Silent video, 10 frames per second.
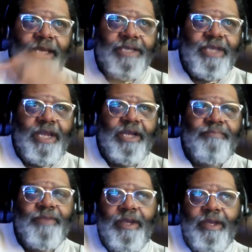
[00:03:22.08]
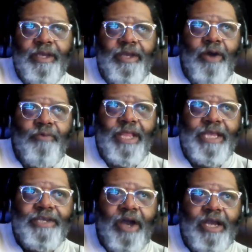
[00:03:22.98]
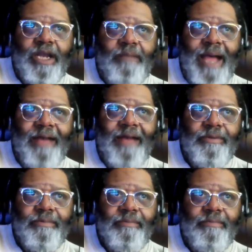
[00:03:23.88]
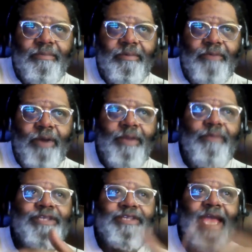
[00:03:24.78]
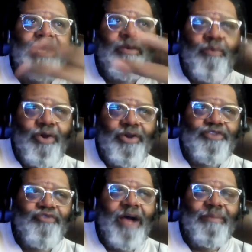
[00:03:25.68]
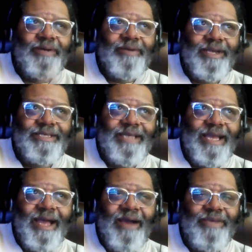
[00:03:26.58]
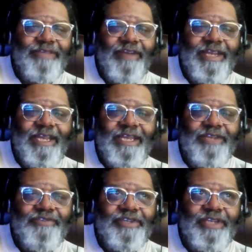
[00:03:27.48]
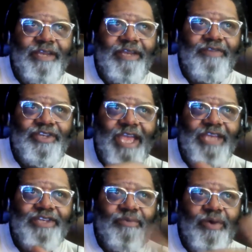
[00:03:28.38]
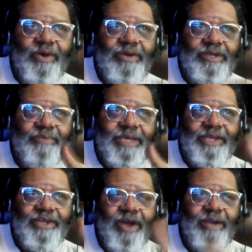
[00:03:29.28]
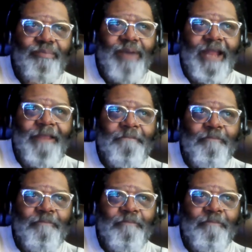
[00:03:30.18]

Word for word: instead of, you know, really talking about what we would say the word trauma, because I, I, always find that interesting. If you change the words, we can talk about it.